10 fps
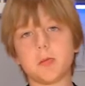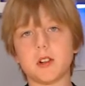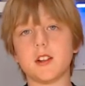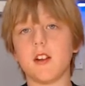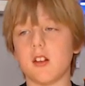
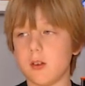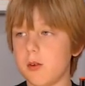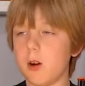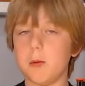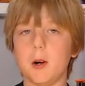print it on the
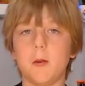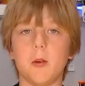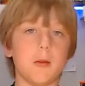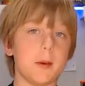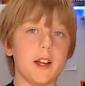Robo,
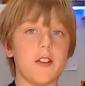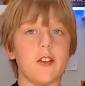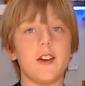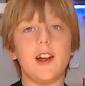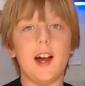was because it
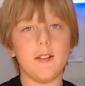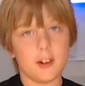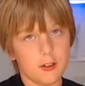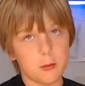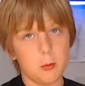didn't have a
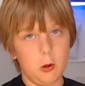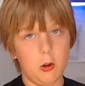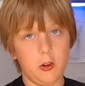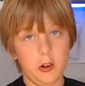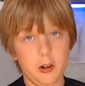good spool
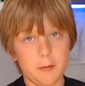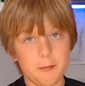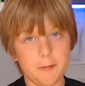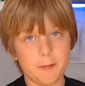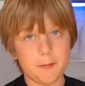holder.
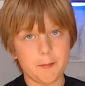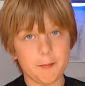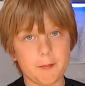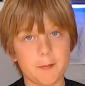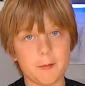
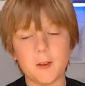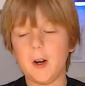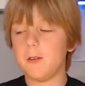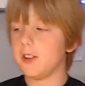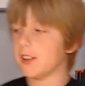No,
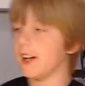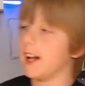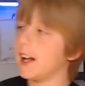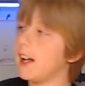I'm just kidding.